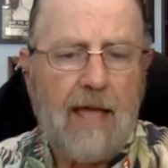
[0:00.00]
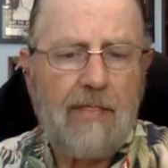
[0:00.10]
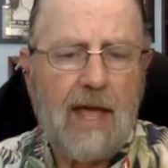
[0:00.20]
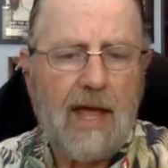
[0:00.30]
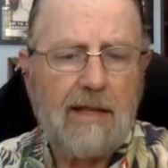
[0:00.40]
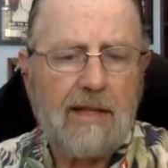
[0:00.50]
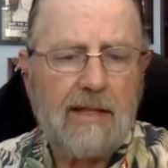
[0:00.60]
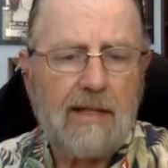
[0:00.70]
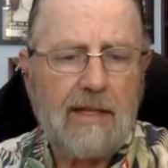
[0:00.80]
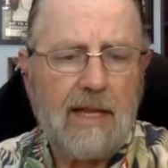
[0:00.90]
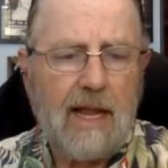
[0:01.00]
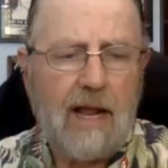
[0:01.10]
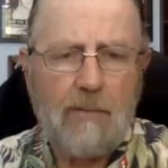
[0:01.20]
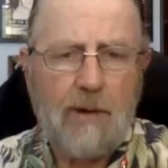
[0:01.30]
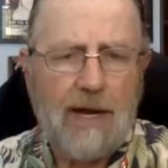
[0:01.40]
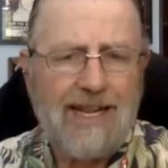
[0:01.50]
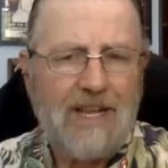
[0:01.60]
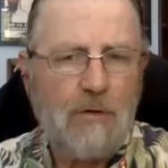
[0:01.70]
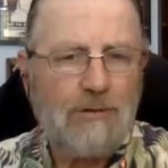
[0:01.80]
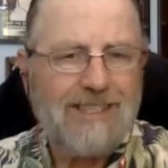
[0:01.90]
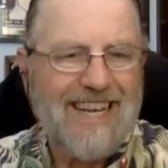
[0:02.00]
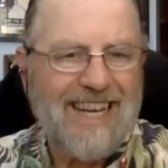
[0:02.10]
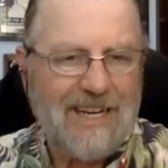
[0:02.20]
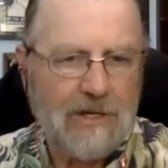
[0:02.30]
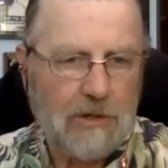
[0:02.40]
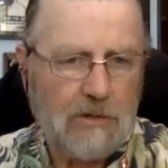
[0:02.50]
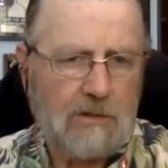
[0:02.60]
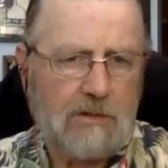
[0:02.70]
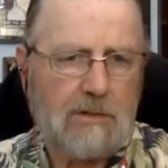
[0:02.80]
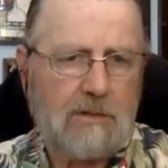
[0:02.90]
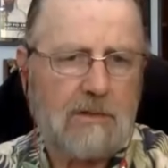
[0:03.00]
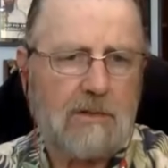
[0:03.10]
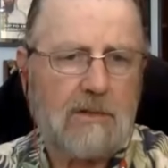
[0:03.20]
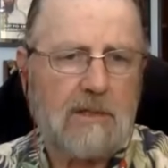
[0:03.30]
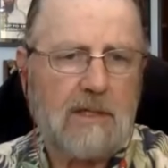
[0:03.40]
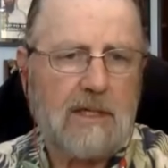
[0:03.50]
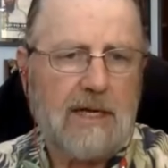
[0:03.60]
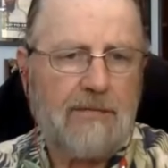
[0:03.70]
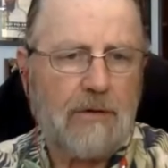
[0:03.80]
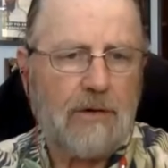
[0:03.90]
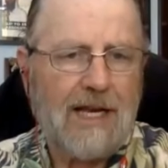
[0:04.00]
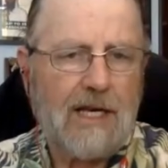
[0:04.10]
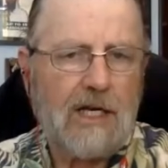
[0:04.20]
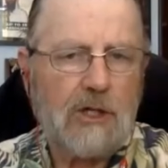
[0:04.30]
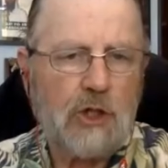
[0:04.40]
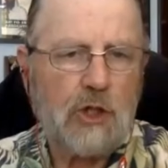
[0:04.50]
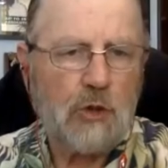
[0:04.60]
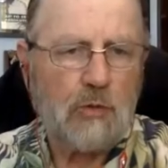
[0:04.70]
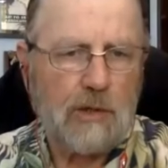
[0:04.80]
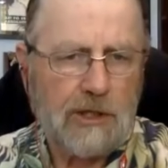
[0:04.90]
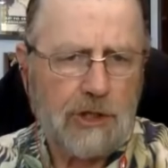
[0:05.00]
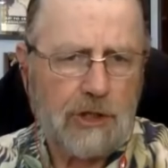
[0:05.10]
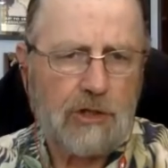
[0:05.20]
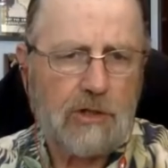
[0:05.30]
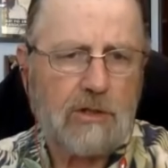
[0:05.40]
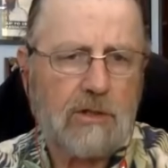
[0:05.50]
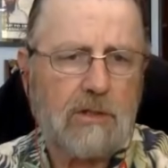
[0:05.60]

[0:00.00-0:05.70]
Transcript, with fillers: and that everybody who's here, if they're not Jewish,